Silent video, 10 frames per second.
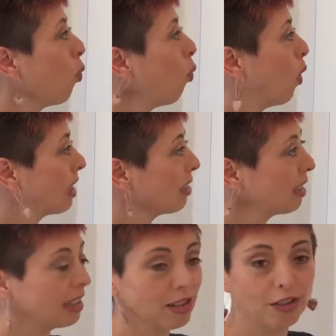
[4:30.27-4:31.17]
what
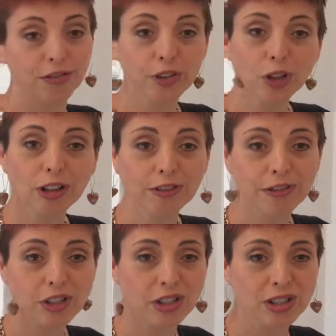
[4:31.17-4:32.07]
is the fuel
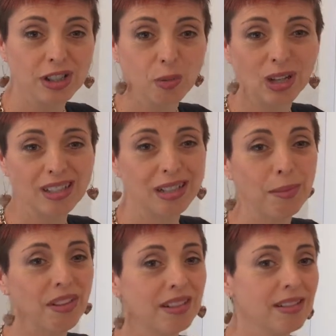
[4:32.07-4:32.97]
efficiency, what's
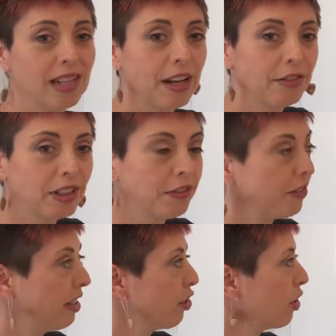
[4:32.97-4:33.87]
some of the safety
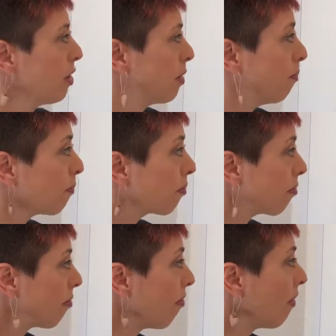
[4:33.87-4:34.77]
features,
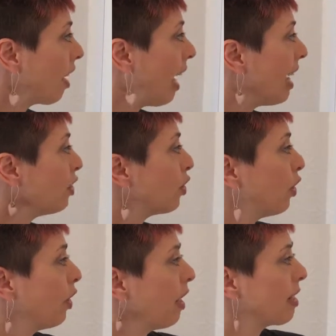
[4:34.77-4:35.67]
and
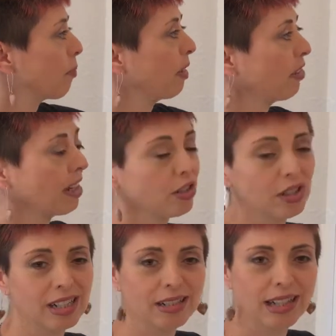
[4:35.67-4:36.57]
her
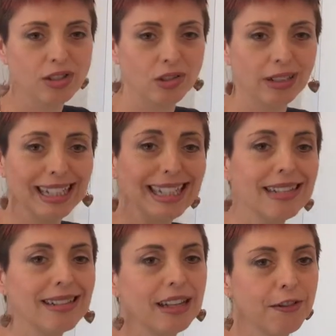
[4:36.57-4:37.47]
expectation is that she'll
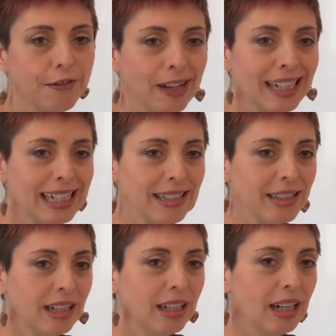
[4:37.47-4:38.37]
easily
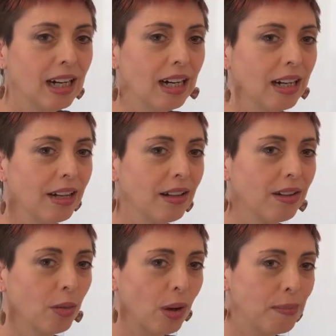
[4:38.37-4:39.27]
find
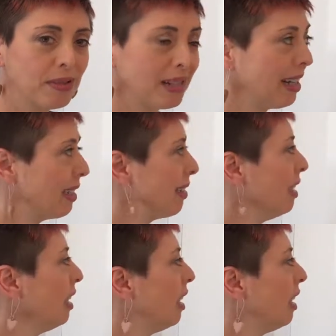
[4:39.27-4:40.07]
the website.